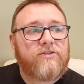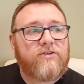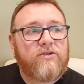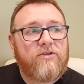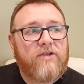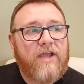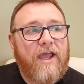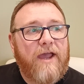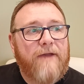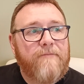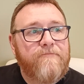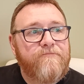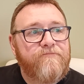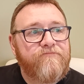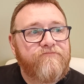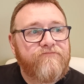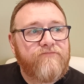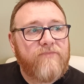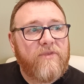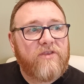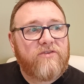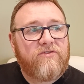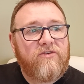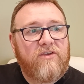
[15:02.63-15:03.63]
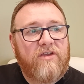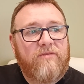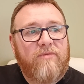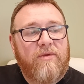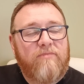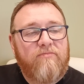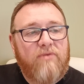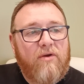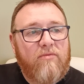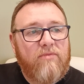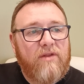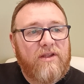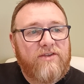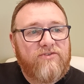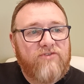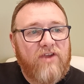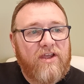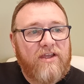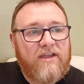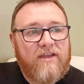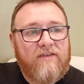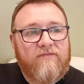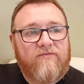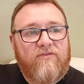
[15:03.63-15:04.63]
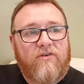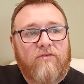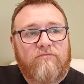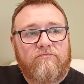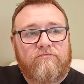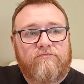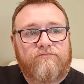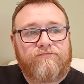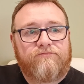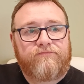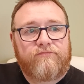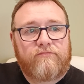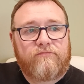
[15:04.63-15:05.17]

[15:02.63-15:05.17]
So yeah, so you'd be probably drinking from